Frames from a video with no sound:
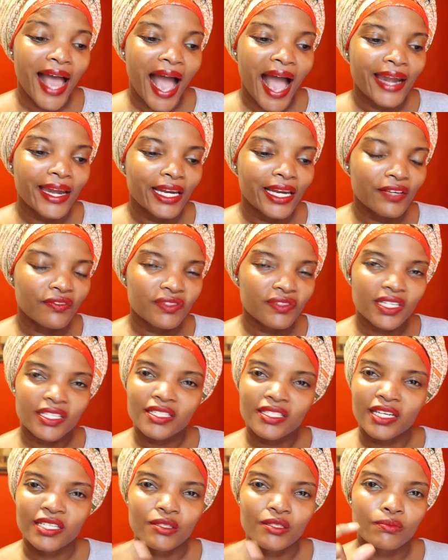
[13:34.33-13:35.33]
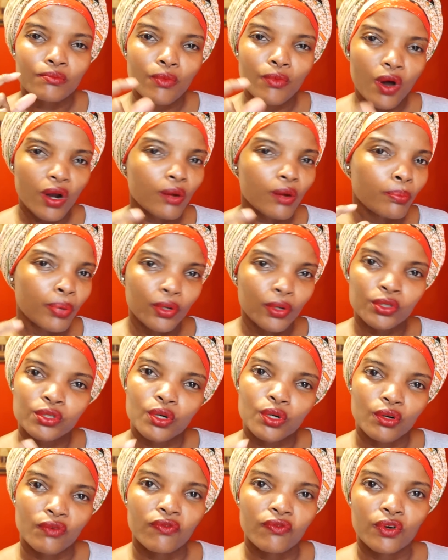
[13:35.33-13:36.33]
and leave just a small
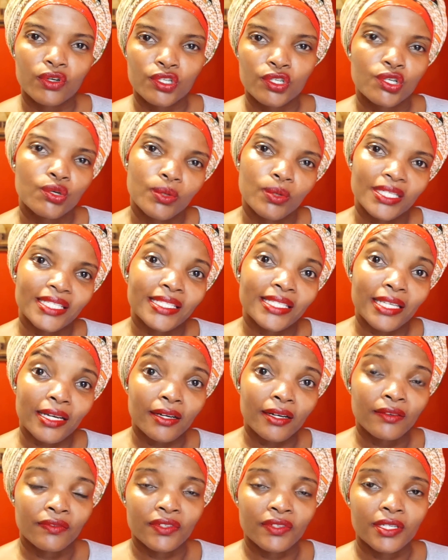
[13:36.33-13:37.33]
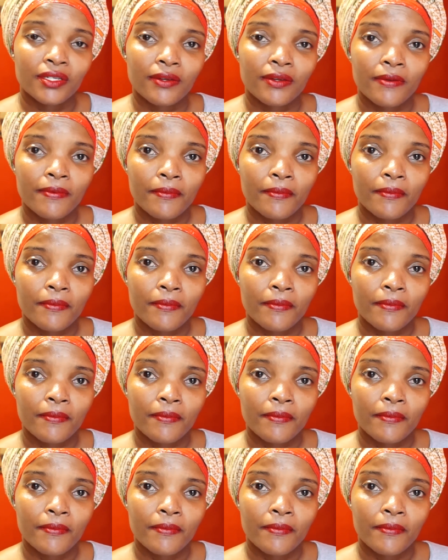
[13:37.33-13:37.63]
portion of what you were served